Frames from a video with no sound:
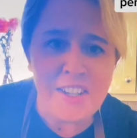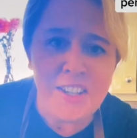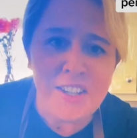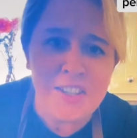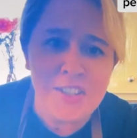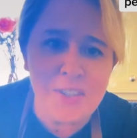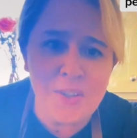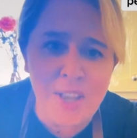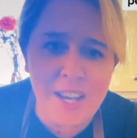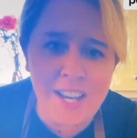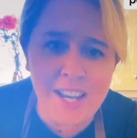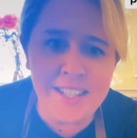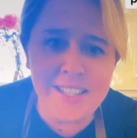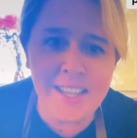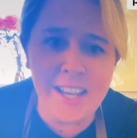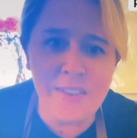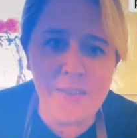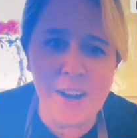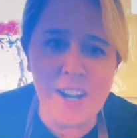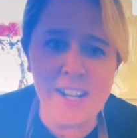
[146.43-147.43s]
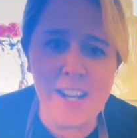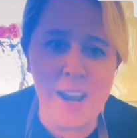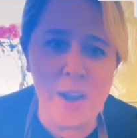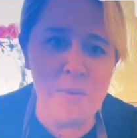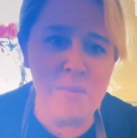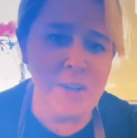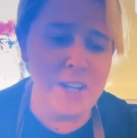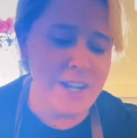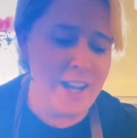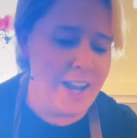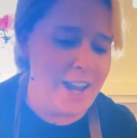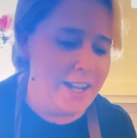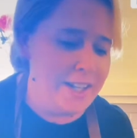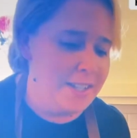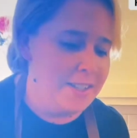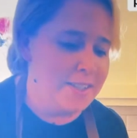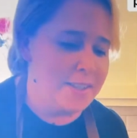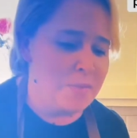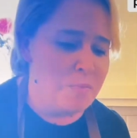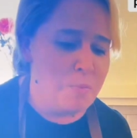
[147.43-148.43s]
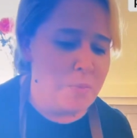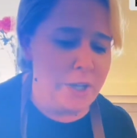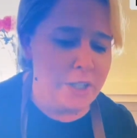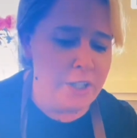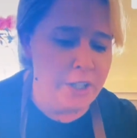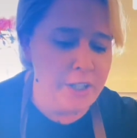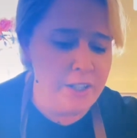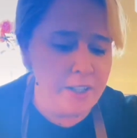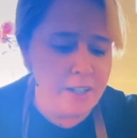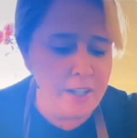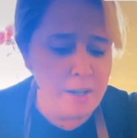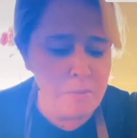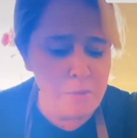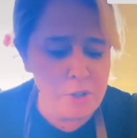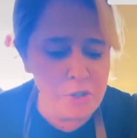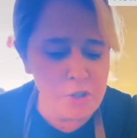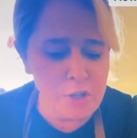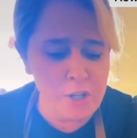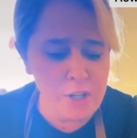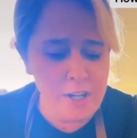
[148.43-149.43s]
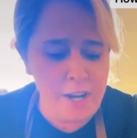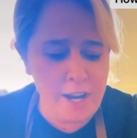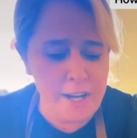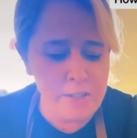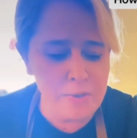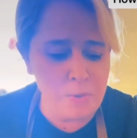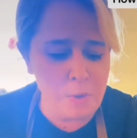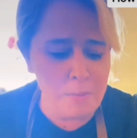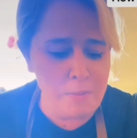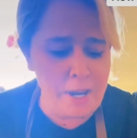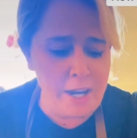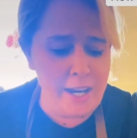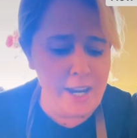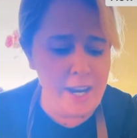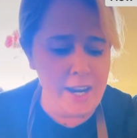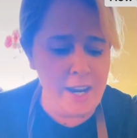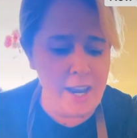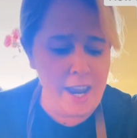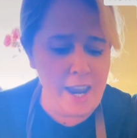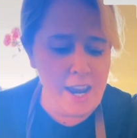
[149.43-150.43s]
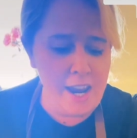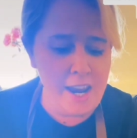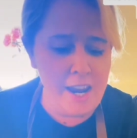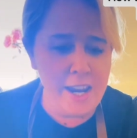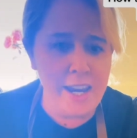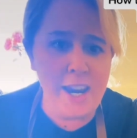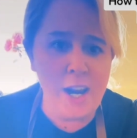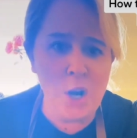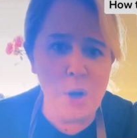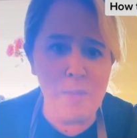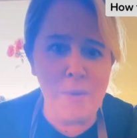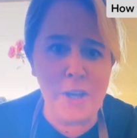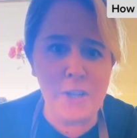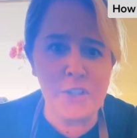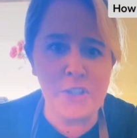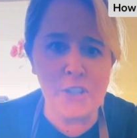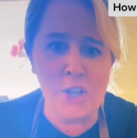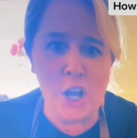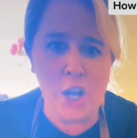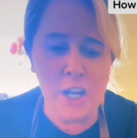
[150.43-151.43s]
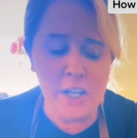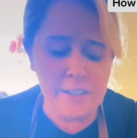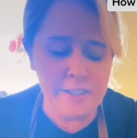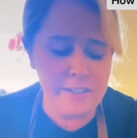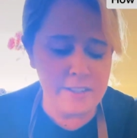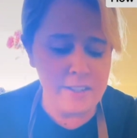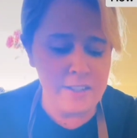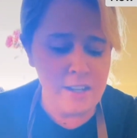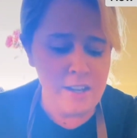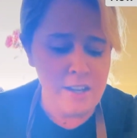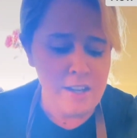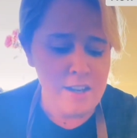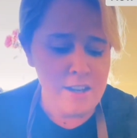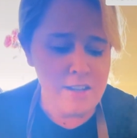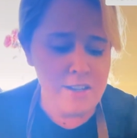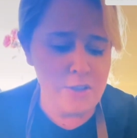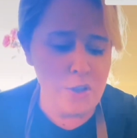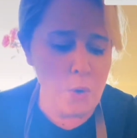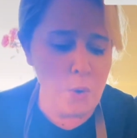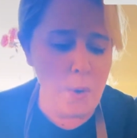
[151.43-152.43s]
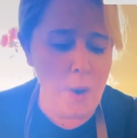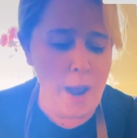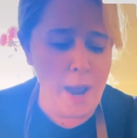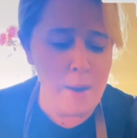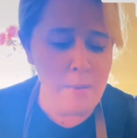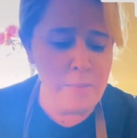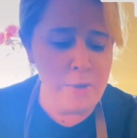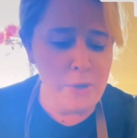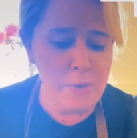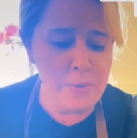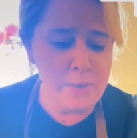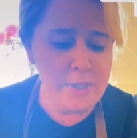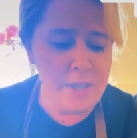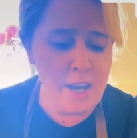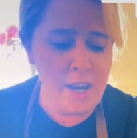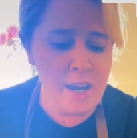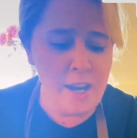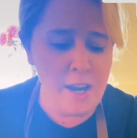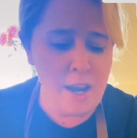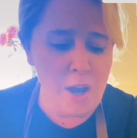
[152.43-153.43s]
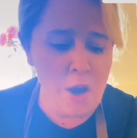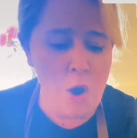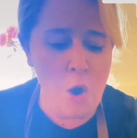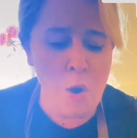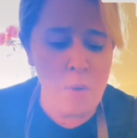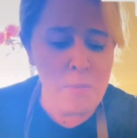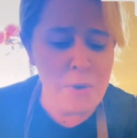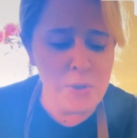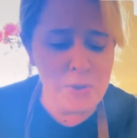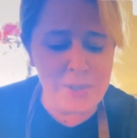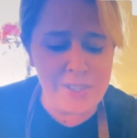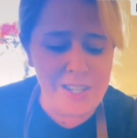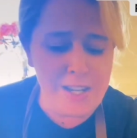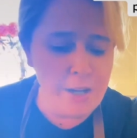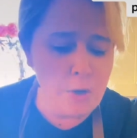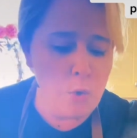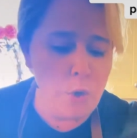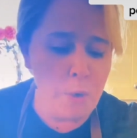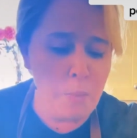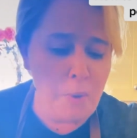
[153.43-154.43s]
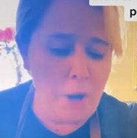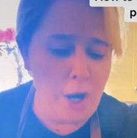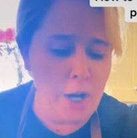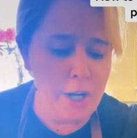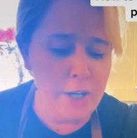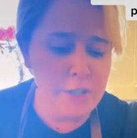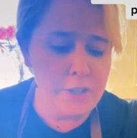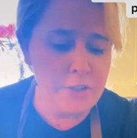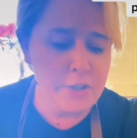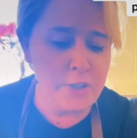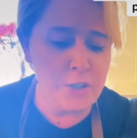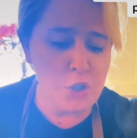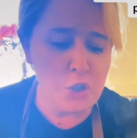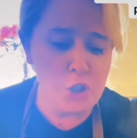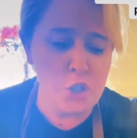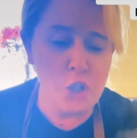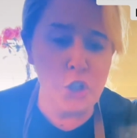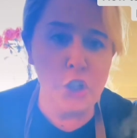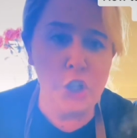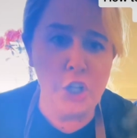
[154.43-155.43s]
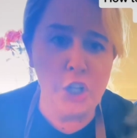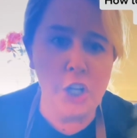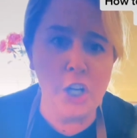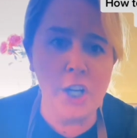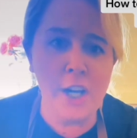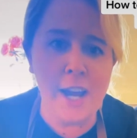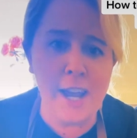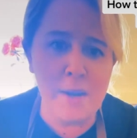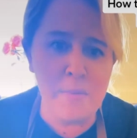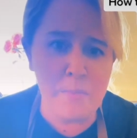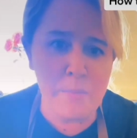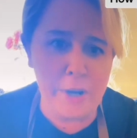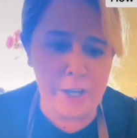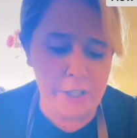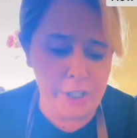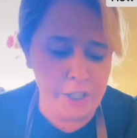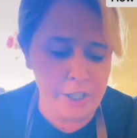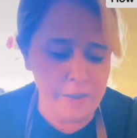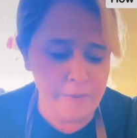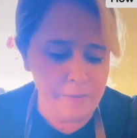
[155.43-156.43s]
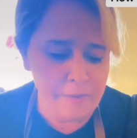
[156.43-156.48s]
So like I said, right now I'm gonna add in some butter. I'm gonna show you guys, we're making a caramel sauce. So I'm using almost equal parts sugar and butter.